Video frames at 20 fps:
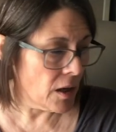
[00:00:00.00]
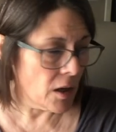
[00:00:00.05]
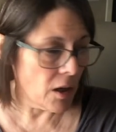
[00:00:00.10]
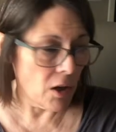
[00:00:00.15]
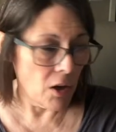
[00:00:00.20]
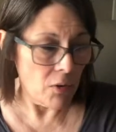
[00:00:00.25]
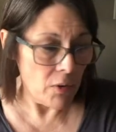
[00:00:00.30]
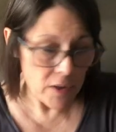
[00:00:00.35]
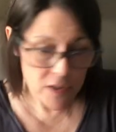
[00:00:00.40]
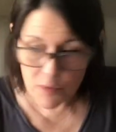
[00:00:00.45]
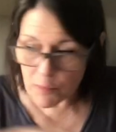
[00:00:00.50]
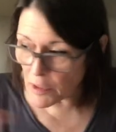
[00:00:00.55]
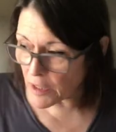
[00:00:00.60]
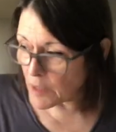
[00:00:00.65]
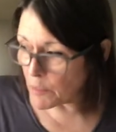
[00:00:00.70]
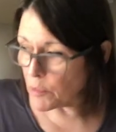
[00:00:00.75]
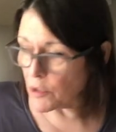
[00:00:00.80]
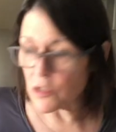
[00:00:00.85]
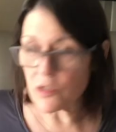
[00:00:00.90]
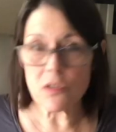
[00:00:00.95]
Oh, as
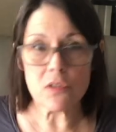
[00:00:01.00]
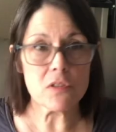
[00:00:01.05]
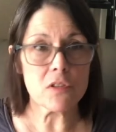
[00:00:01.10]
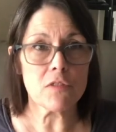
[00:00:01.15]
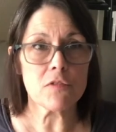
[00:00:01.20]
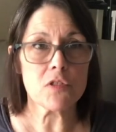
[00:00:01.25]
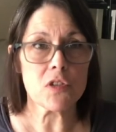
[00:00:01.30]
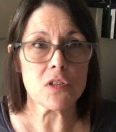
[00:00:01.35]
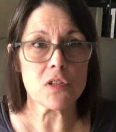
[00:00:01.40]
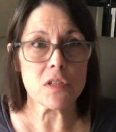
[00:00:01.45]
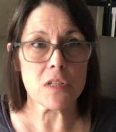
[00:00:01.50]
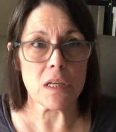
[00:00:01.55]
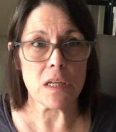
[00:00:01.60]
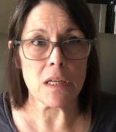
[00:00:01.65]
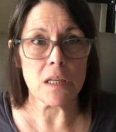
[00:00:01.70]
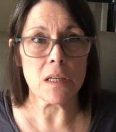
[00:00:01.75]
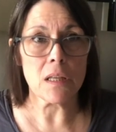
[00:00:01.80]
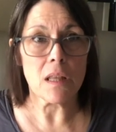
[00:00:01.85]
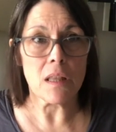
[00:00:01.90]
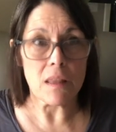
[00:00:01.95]
many books as you've just
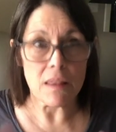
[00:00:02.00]
seen,